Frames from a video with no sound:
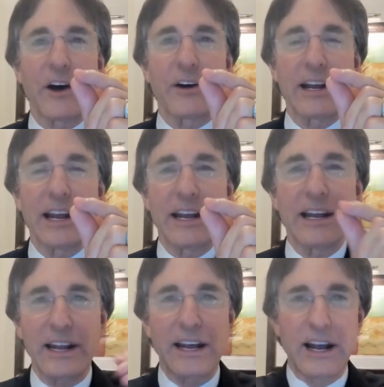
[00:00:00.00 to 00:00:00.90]
Now,
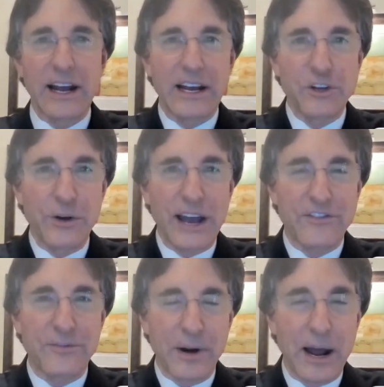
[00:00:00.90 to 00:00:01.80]
you
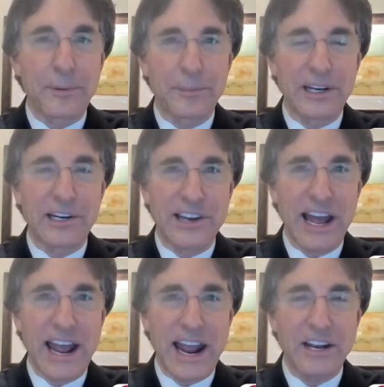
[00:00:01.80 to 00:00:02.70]
have probably in a
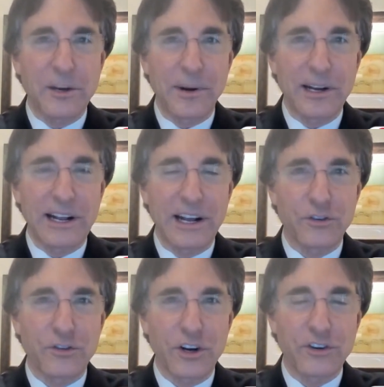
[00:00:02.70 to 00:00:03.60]
day, depending on
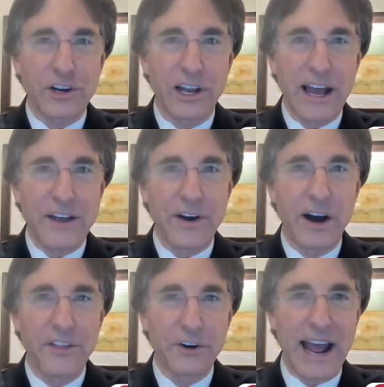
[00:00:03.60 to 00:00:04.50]
how you structured the life,
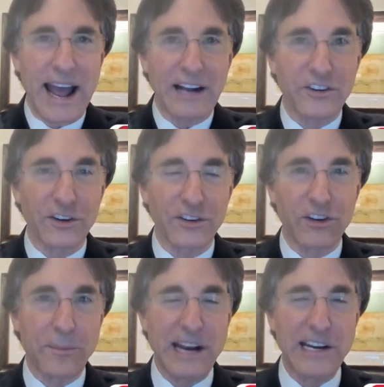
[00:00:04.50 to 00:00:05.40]
other
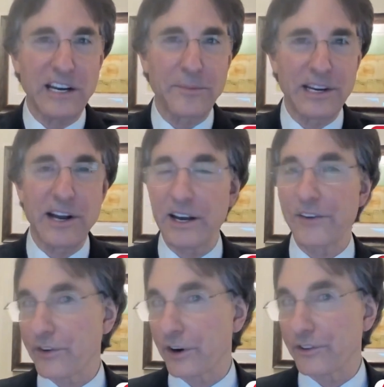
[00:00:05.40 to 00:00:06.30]
actions that may need to be
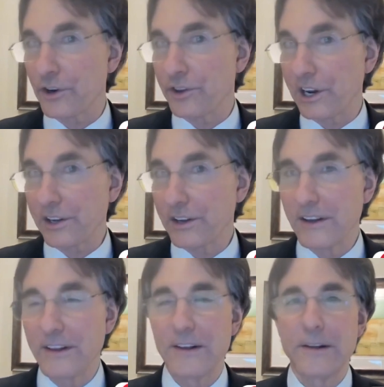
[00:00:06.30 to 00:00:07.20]
done at first, you think.
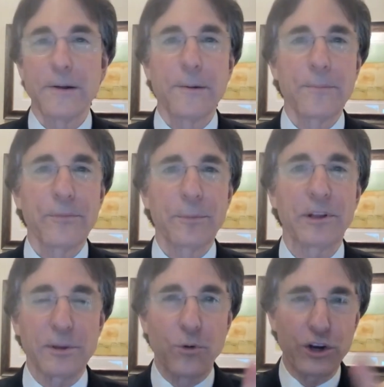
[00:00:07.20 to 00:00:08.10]

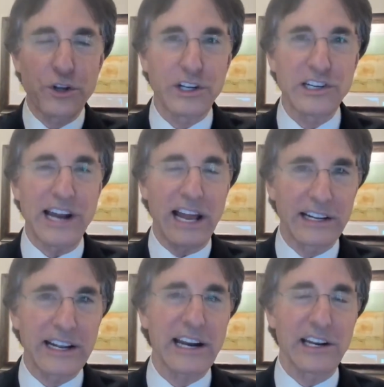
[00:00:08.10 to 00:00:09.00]
But the more you can
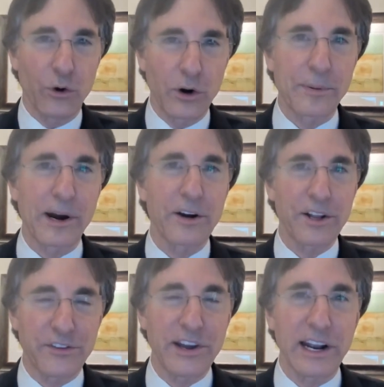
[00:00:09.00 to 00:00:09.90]
delegate lower
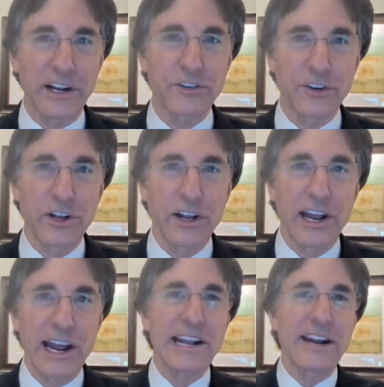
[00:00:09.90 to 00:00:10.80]
priority things
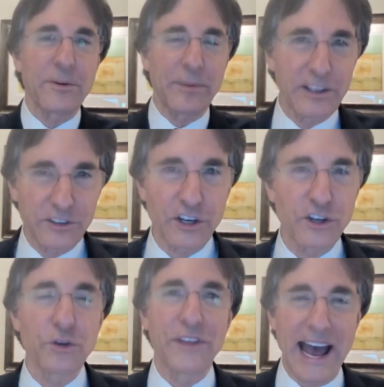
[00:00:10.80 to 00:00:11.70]
and get everybody else
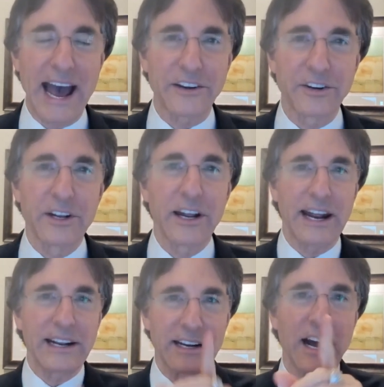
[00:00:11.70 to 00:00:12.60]
to do that,
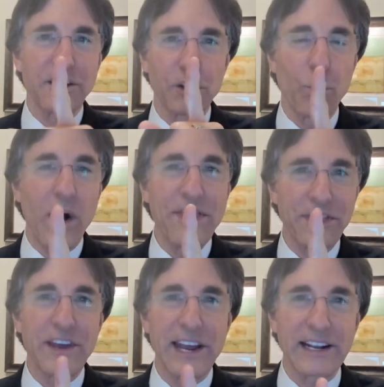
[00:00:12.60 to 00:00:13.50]
and get on to the
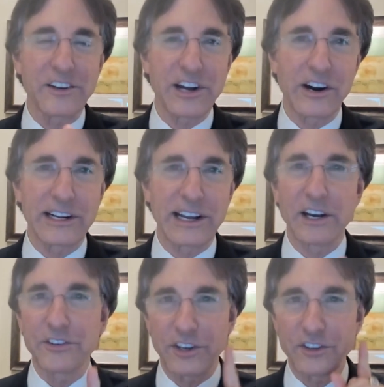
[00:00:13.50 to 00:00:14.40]
one thing, as Gary
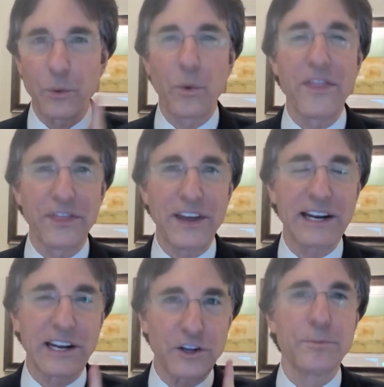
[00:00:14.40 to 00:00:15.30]
Keller says, the one
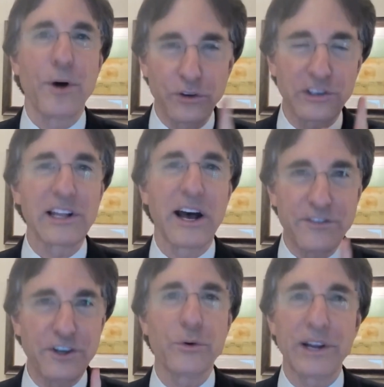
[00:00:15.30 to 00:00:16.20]
thing that you most love